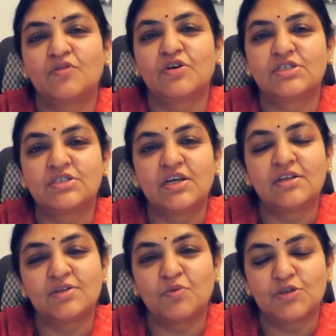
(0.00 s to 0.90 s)
The first
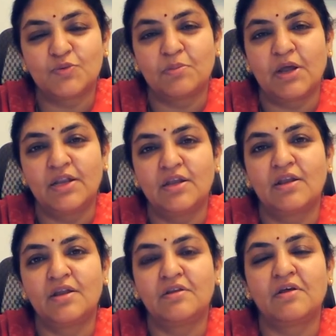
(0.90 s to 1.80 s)
stint was from
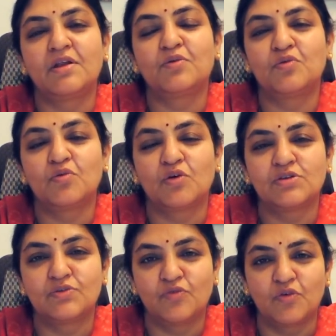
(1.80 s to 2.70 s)
1999 to
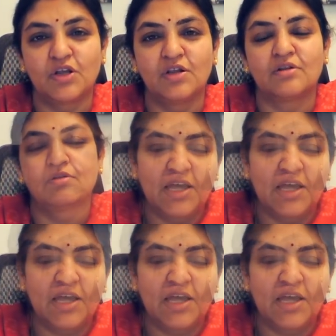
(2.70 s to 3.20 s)
2014.